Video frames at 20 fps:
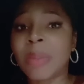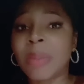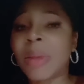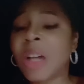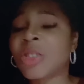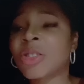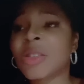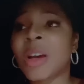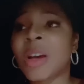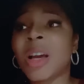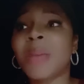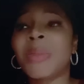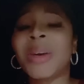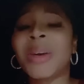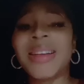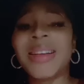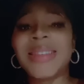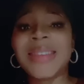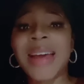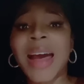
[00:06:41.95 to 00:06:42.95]
I'm not just talking
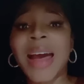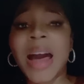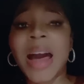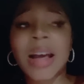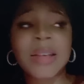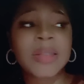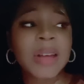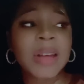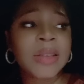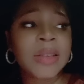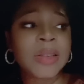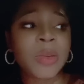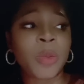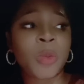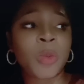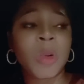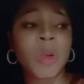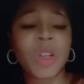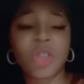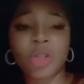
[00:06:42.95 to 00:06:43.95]
about attacks as
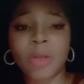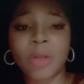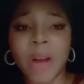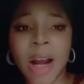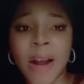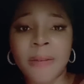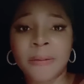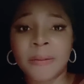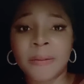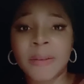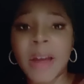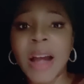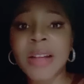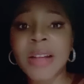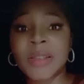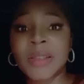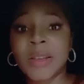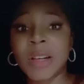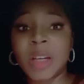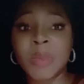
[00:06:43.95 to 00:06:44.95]
in witchcraft.
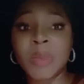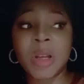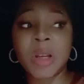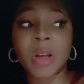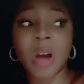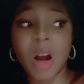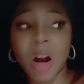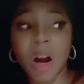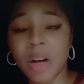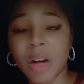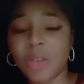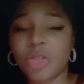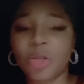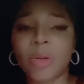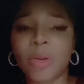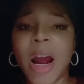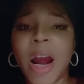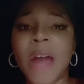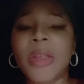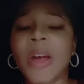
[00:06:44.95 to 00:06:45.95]
That's going to be the harsh
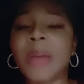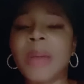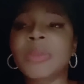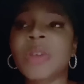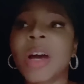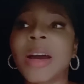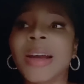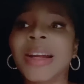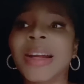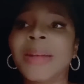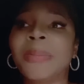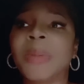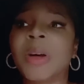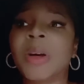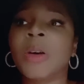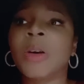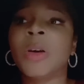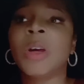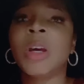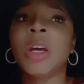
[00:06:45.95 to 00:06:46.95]
wrath. I'm talking
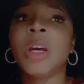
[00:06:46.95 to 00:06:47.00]
about